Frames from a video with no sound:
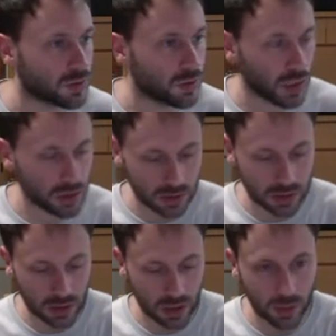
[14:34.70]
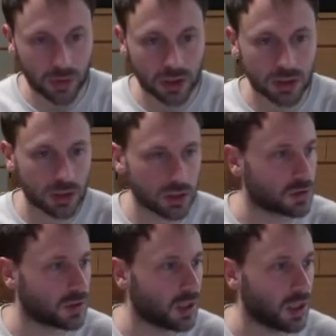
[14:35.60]
went up
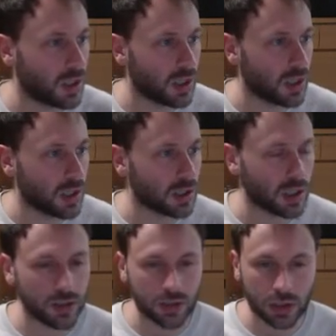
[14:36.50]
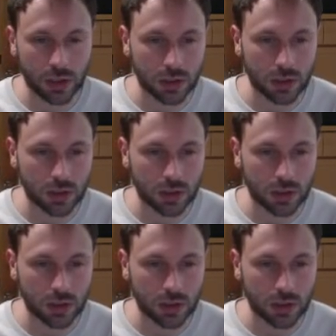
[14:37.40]
until I think